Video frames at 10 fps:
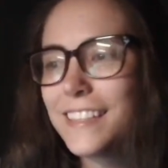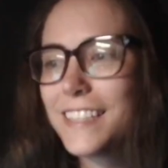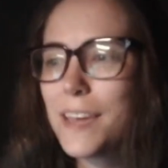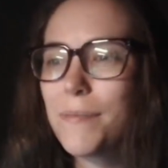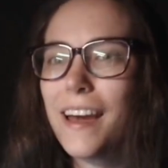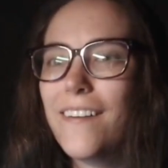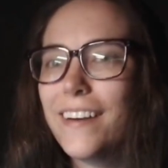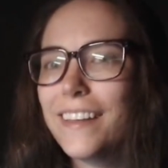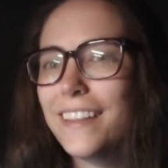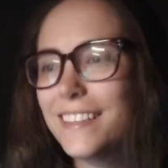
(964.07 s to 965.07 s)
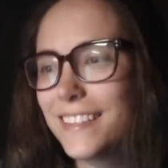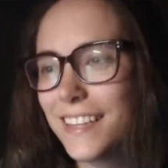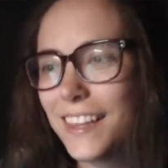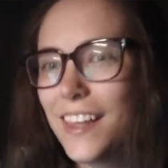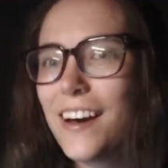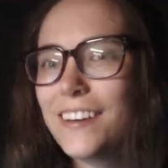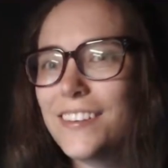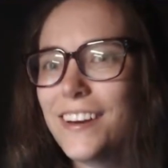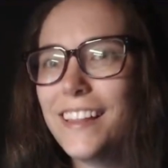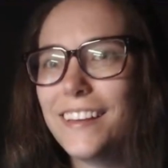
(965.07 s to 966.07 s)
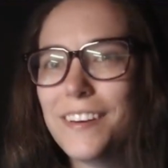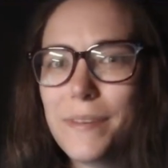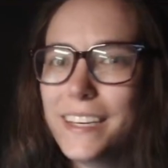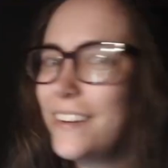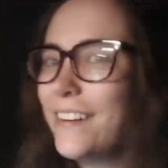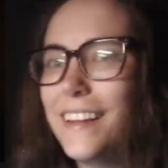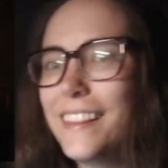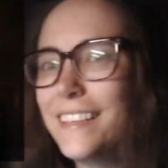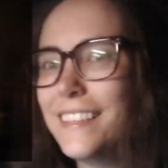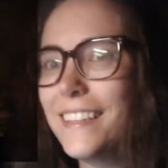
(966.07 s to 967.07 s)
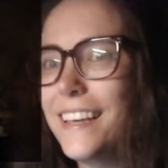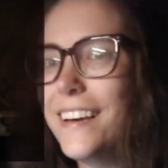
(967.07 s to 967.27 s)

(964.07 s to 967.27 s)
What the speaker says: Let's keep going. This is a long trailer to be doing it this